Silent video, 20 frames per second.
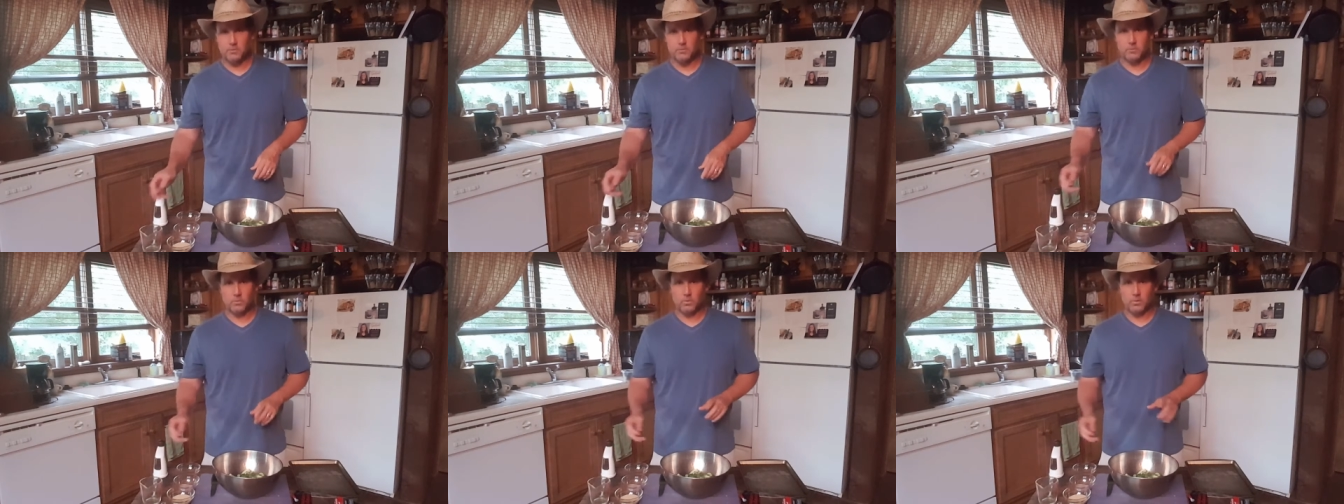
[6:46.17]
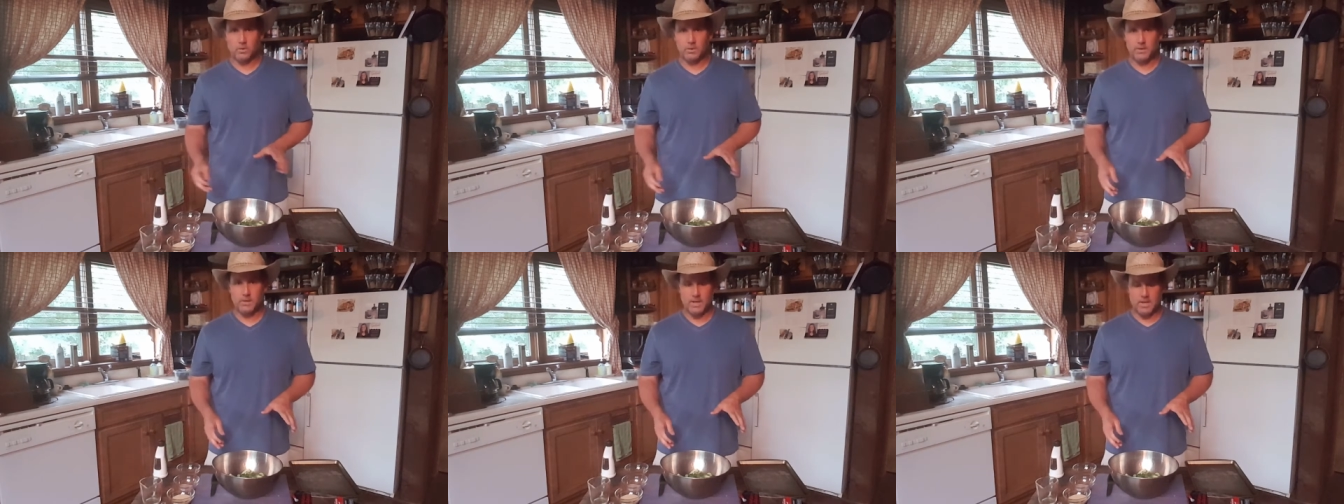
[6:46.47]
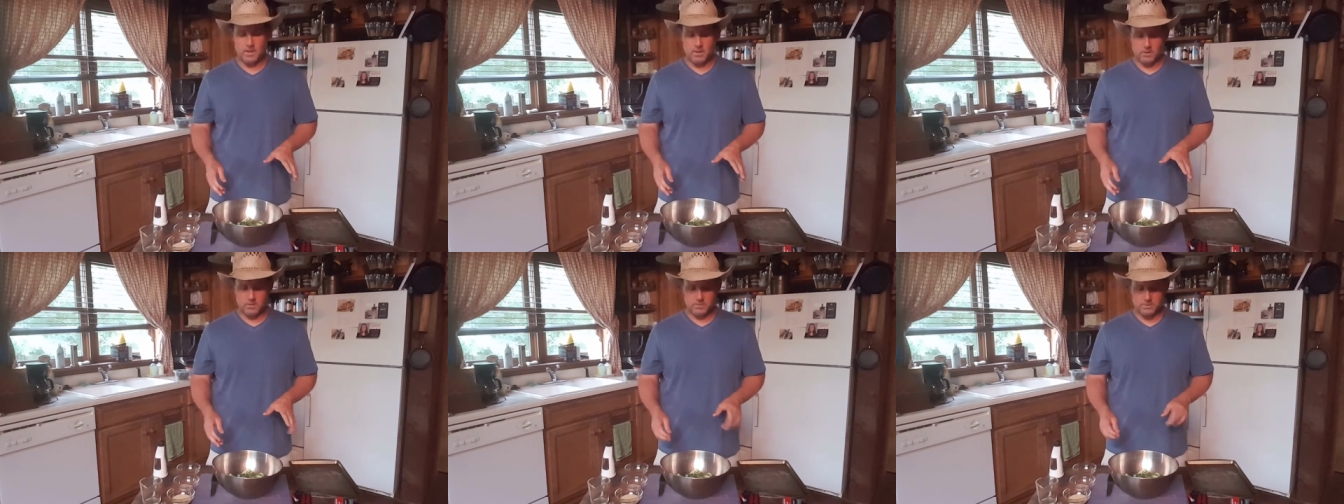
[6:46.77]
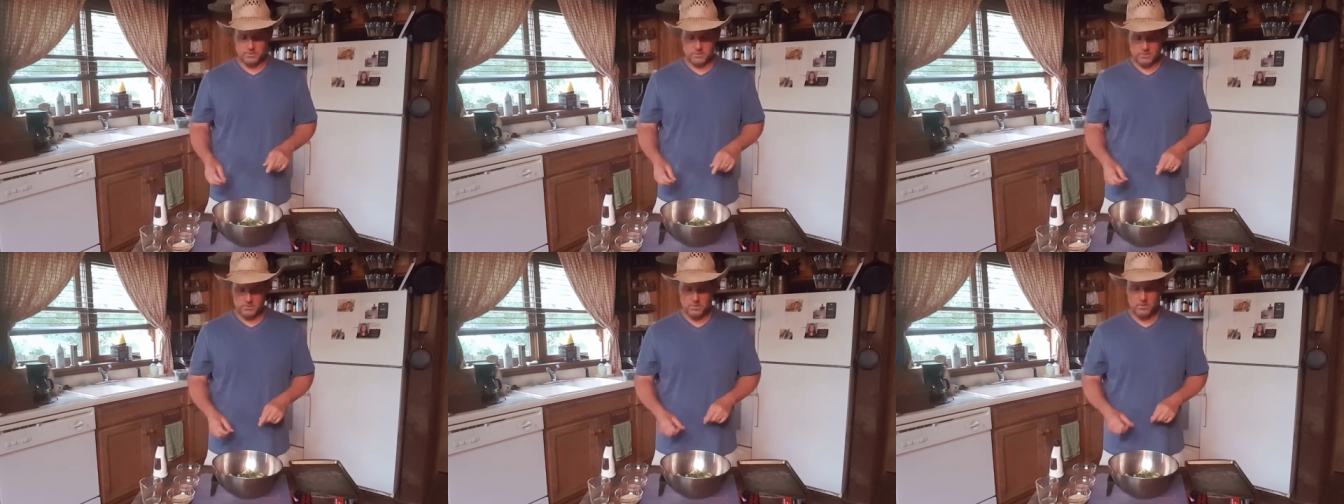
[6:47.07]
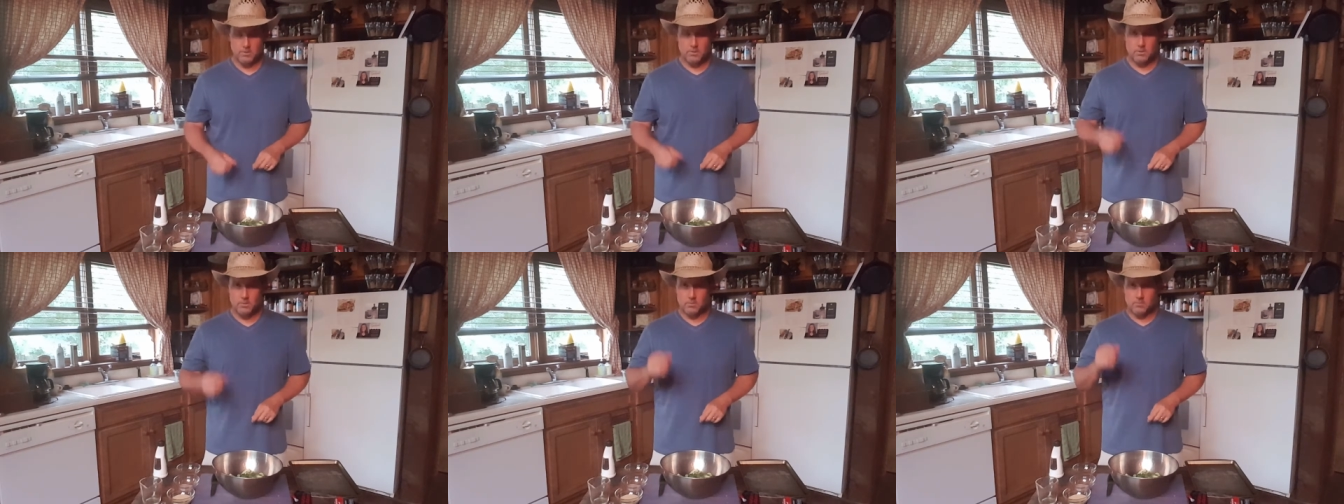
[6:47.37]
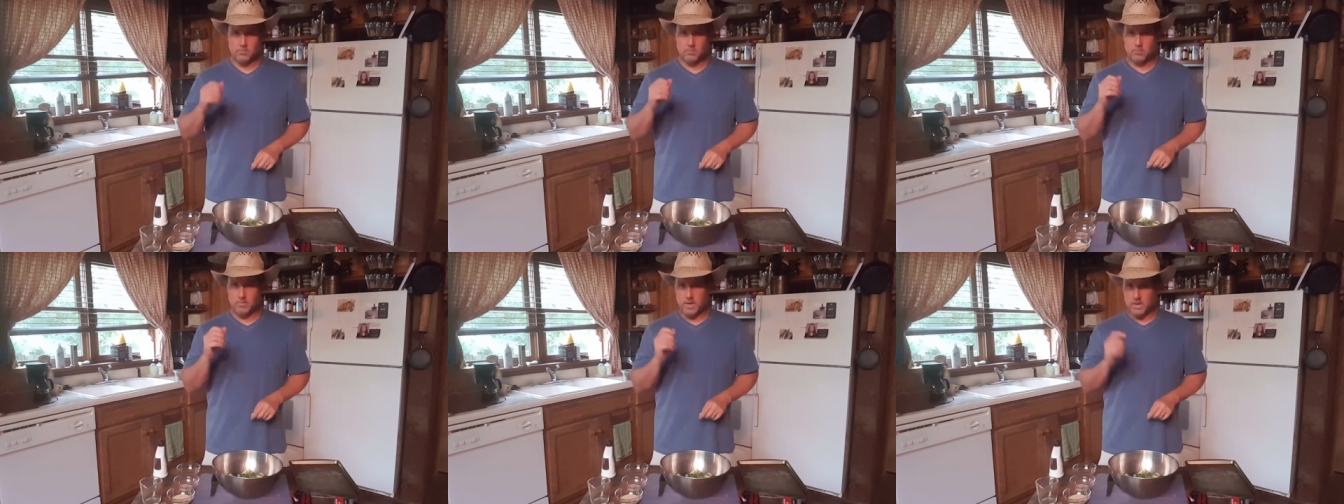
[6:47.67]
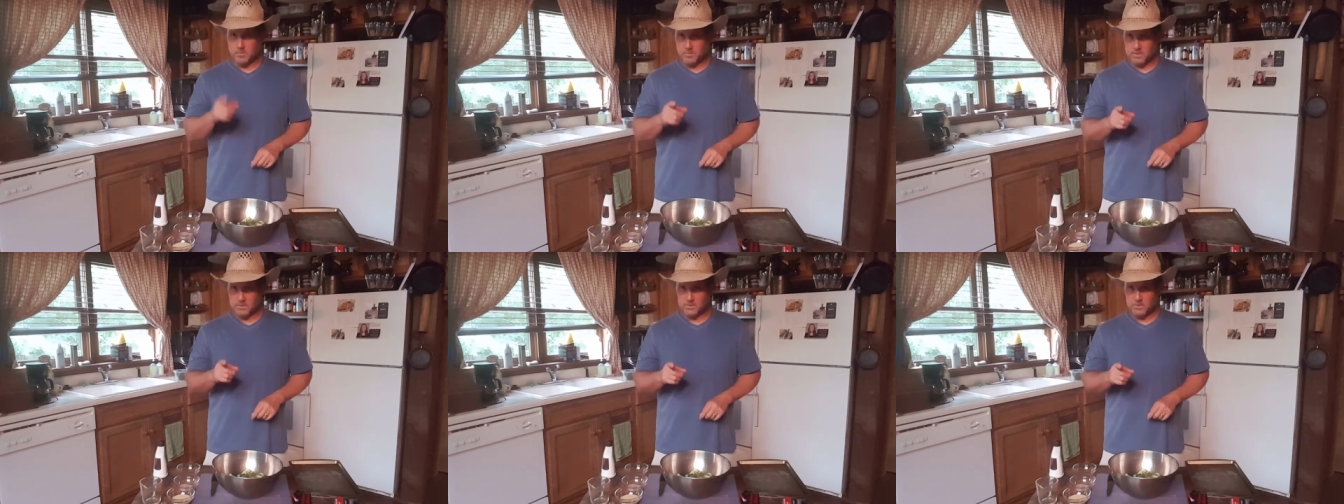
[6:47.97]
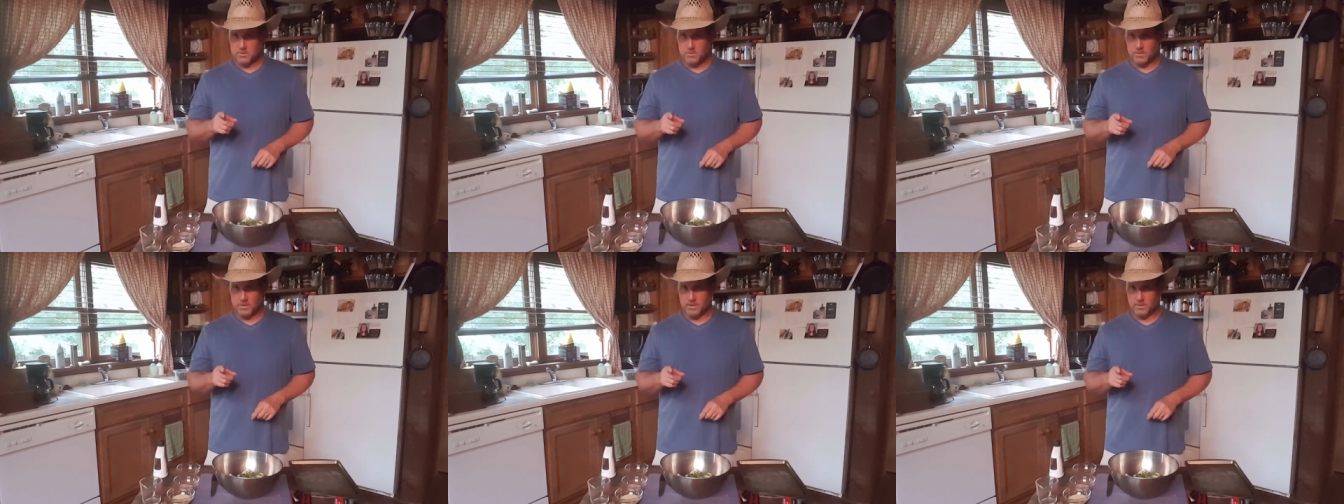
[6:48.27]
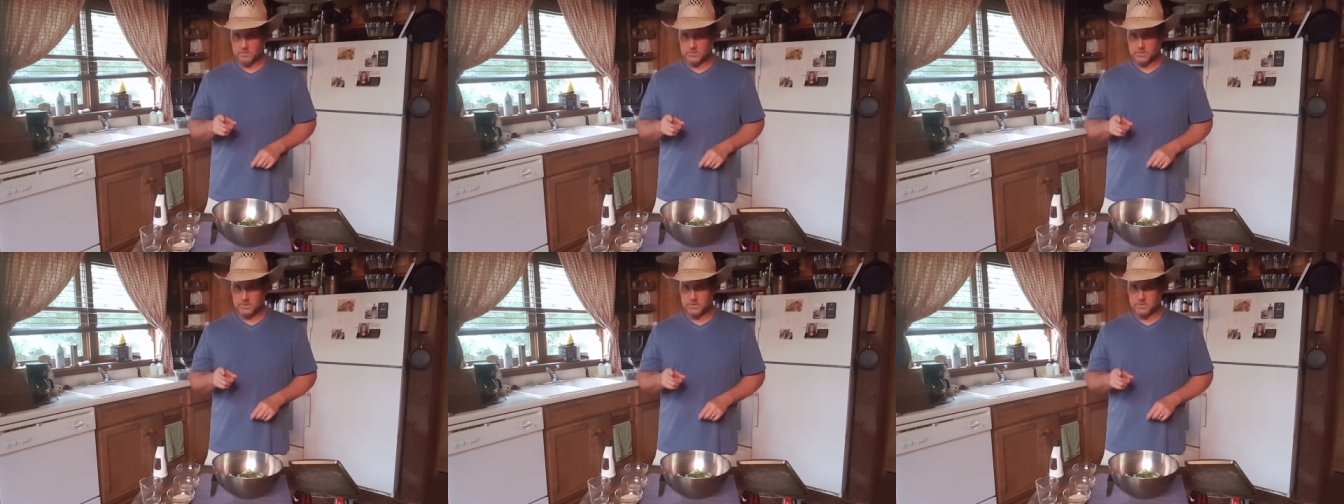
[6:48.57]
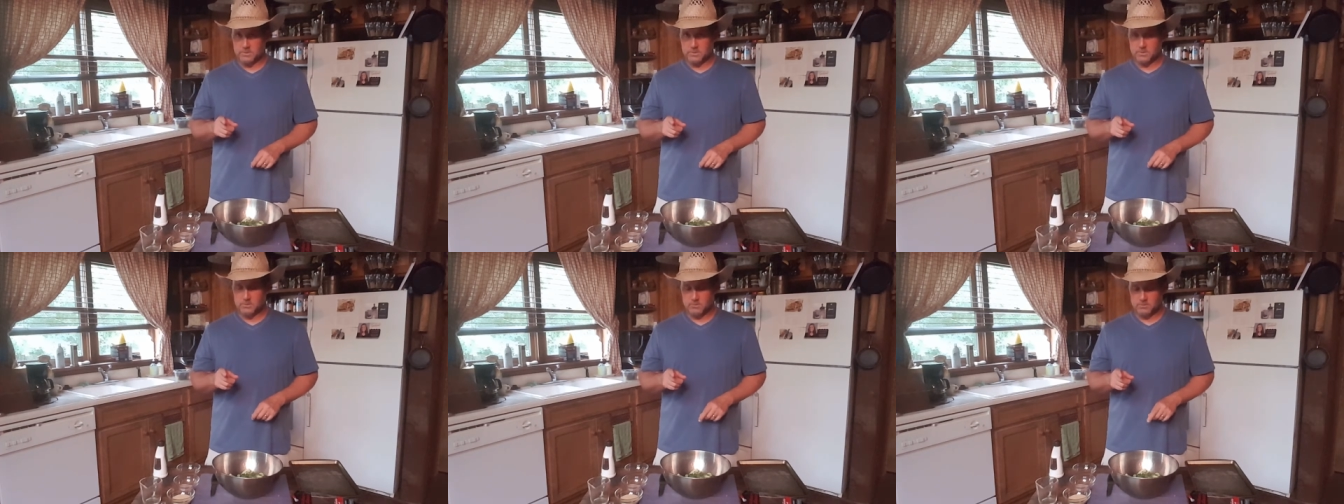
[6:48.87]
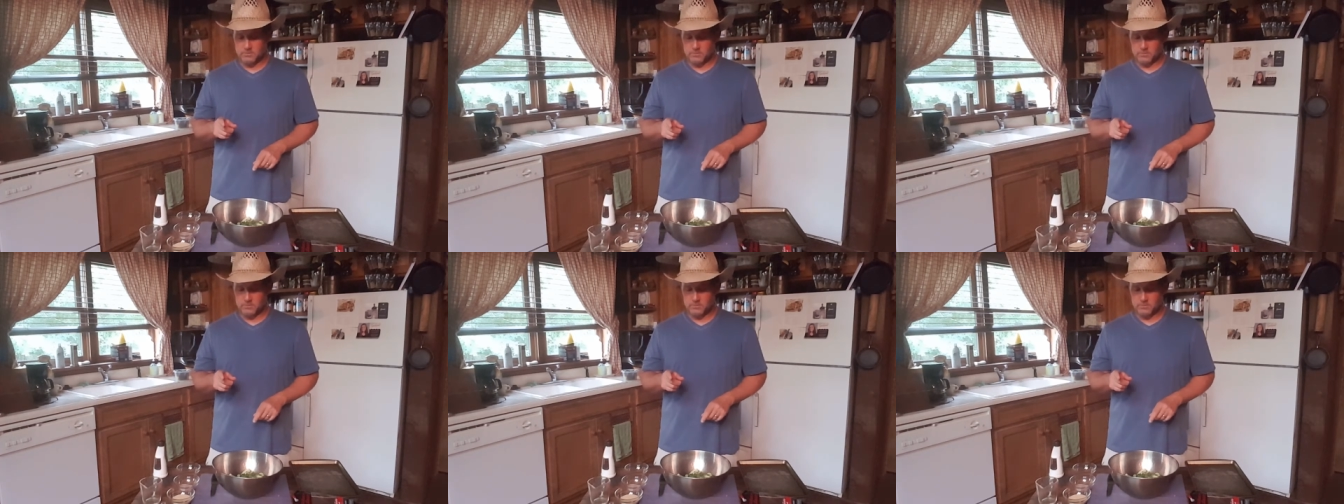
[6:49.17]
with 1 ounce, maybe 2 ounces